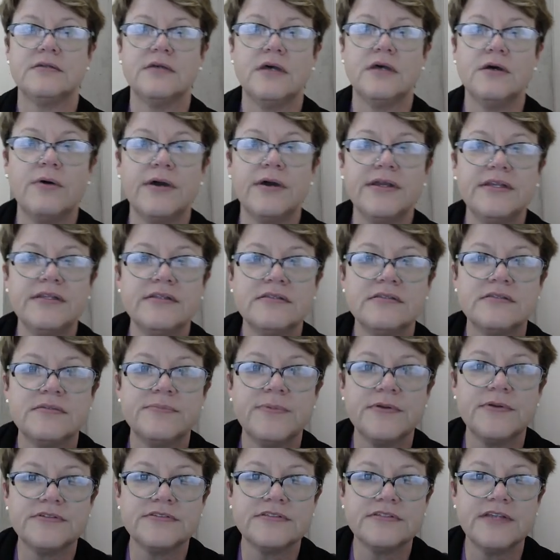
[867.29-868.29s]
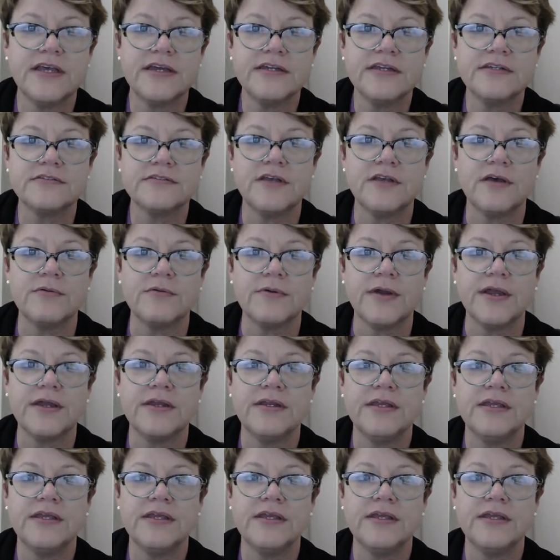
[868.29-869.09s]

oh, I didn't spell cytosol right,